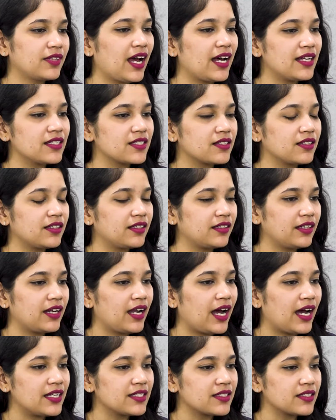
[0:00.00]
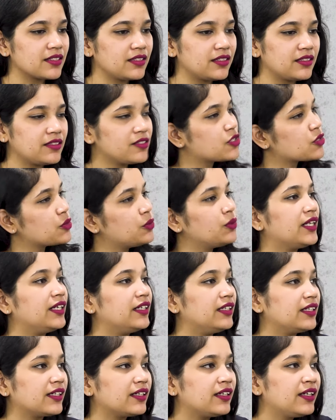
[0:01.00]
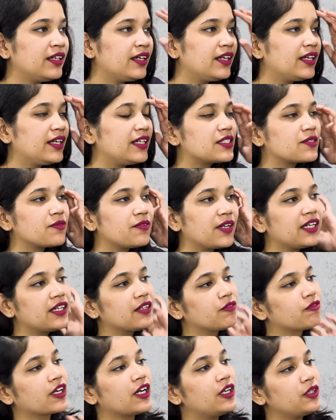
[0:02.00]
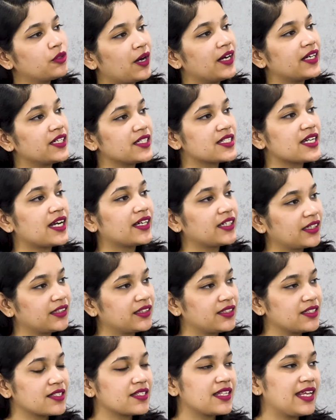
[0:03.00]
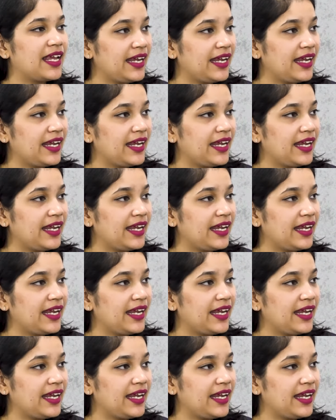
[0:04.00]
as a student, it's very difficult to understand at this